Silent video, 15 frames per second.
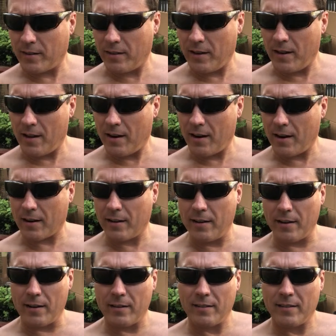I need a
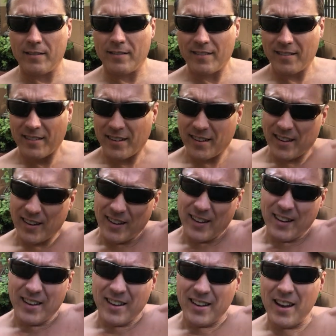haircut.
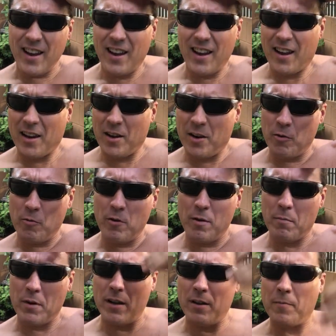Yeah, you know what,
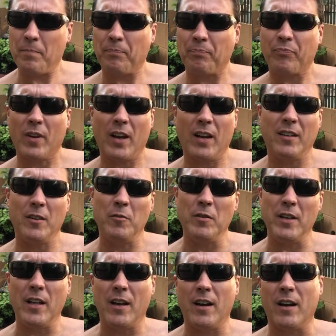man? I do
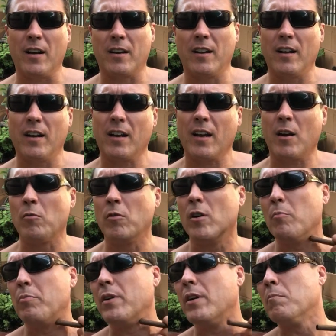need a haircut. I got to run
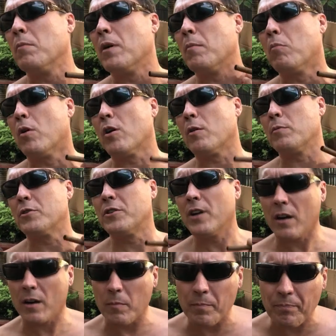up here to my barber
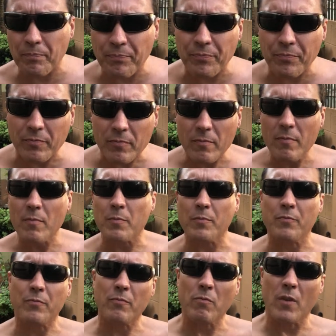shop,
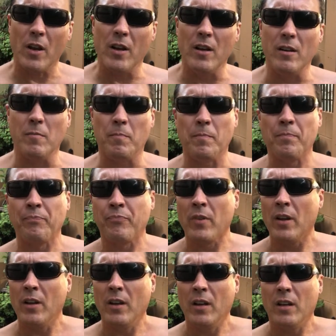and
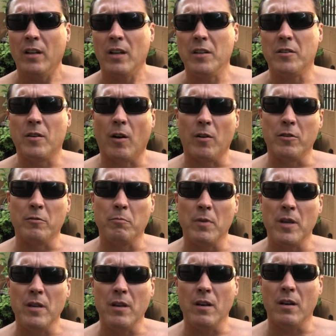he charges
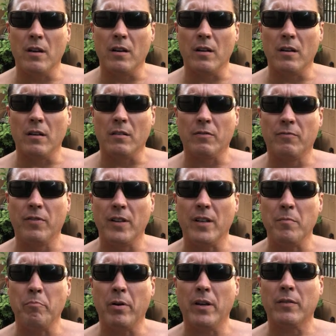me 50
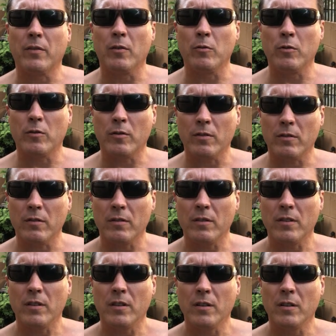pesos,
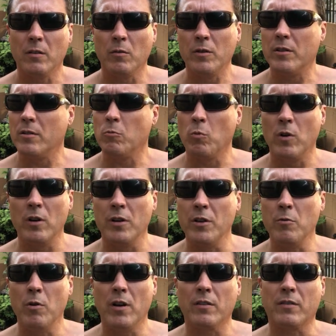which is one
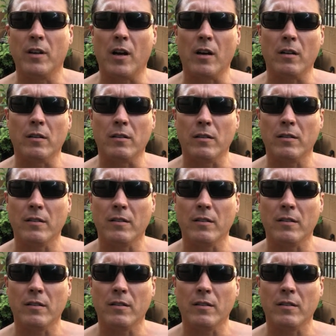U.S. dollar.